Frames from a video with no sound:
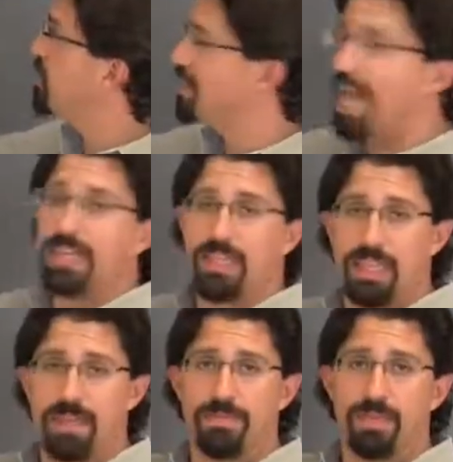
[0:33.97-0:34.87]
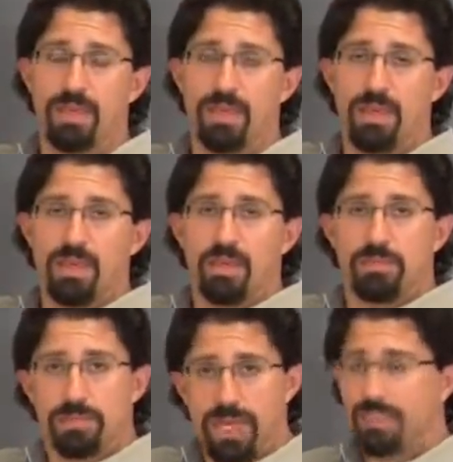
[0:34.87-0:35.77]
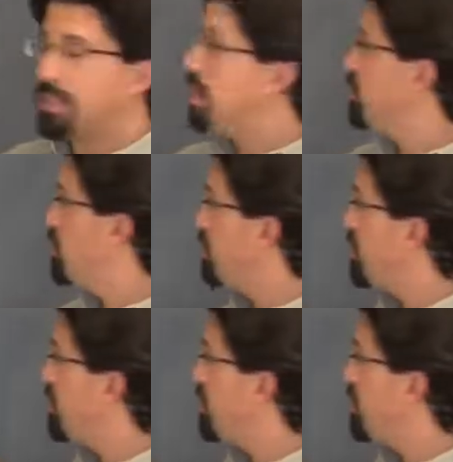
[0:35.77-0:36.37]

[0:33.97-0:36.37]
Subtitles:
directly, but I know the